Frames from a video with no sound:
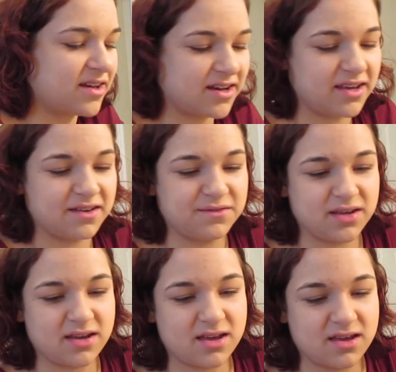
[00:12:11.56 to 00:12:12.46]
I have
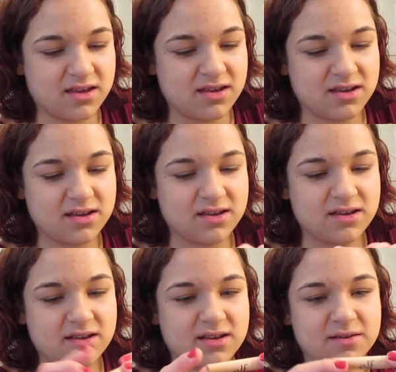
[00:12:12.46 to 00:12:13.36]
a
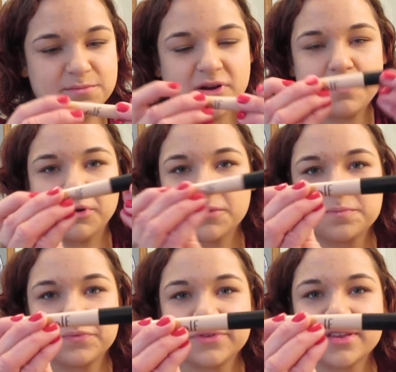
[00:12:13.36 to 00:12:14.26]
primer,
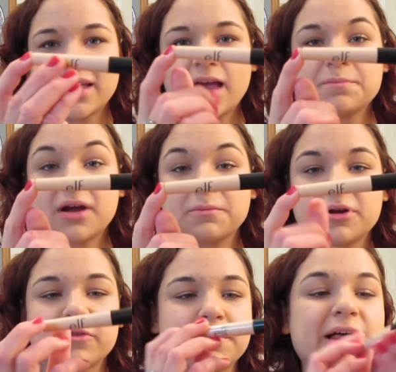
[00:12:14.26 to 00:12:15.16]
an eye primer
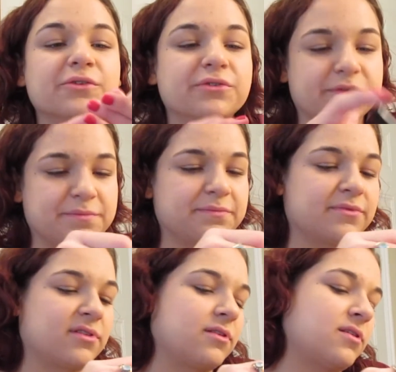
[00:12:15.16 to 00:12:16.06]
from e.l.f.
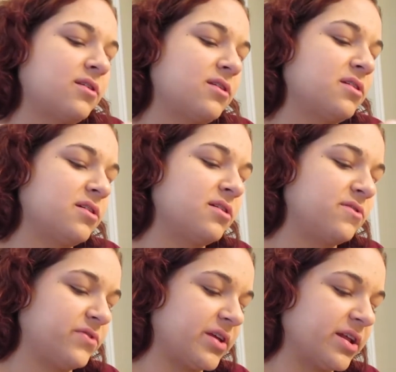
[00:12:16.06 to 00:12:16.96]

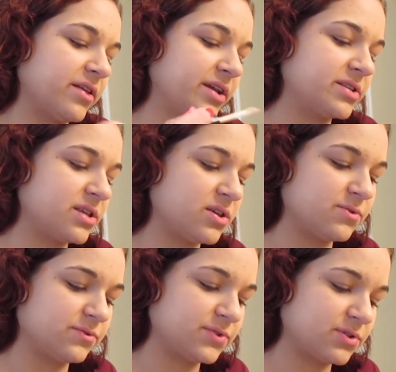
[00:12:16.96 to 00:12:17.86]
that I like to use.
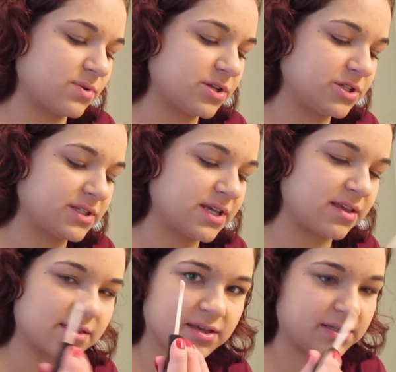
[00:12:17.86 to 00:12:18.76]
So I just
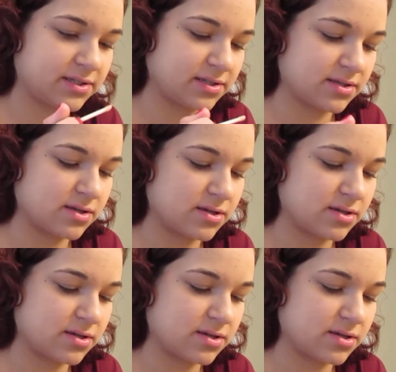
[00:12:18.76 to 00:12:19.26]
take this